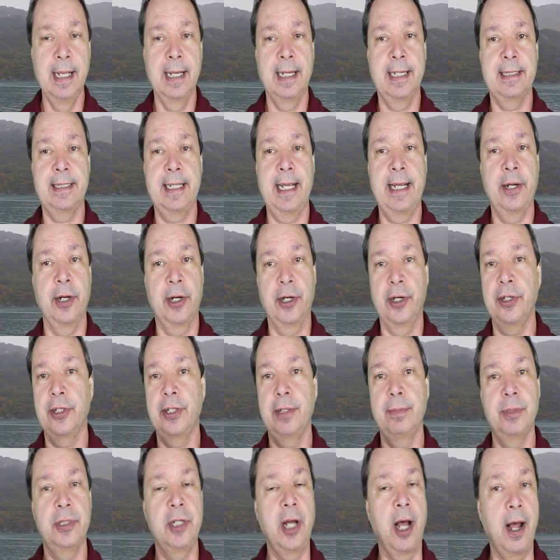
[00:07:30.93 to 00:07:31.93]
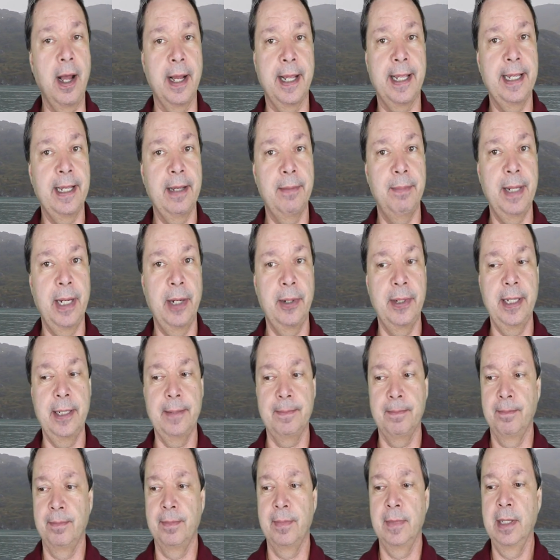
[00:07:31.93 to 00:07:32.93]
because I heard them talking about
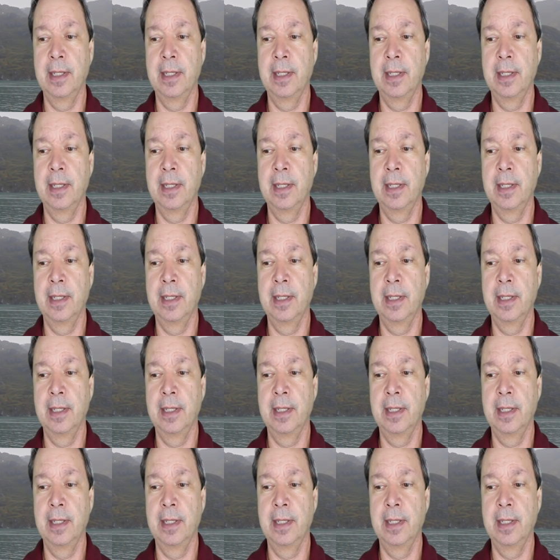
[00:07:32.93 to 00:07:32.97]
it.